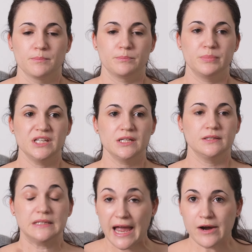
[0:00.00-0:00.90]

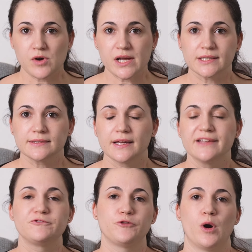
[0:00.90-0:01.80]
be direct
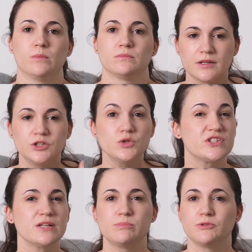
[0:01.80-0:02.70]
and firm. Use
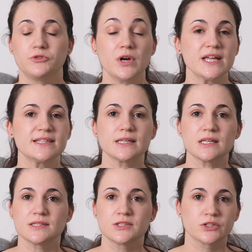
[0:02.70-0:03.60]
simple
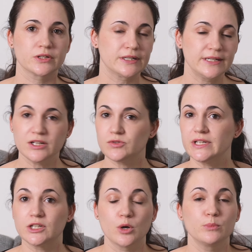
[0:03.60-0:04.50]
phrases,
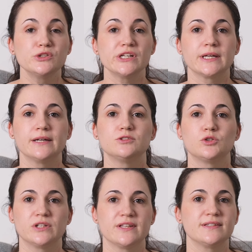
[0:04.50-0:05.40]
clearly communicate
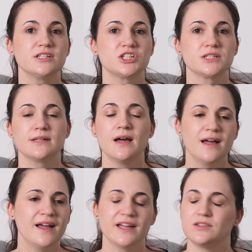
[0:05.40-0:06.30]
your decision,
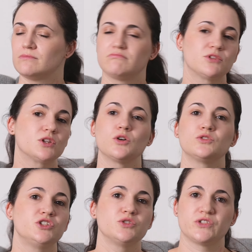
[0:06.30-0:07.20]
and
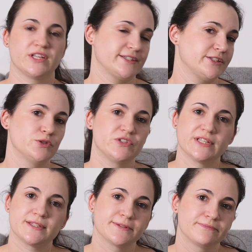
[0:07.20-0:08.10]
don't use
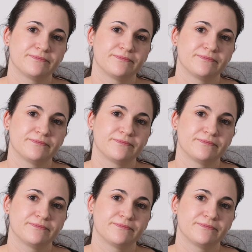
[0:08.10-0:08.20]
excuses.